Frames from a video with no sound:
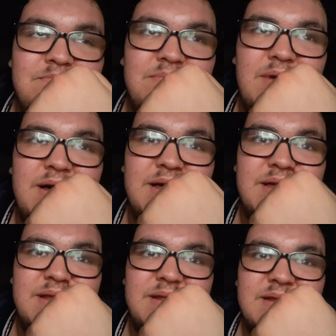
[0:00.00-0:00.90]

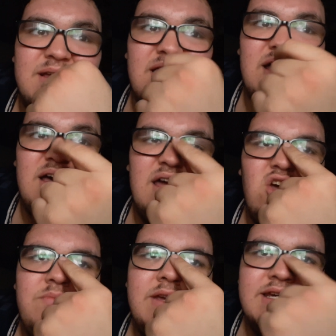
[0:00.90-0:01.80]
But I
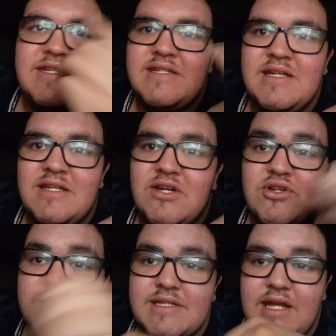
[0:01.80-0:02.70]
hope you guys can
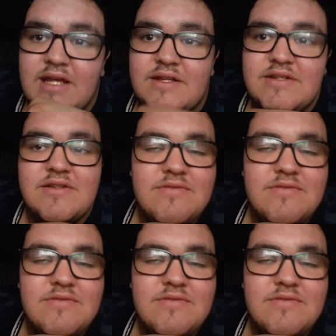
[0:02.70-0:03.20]
understand.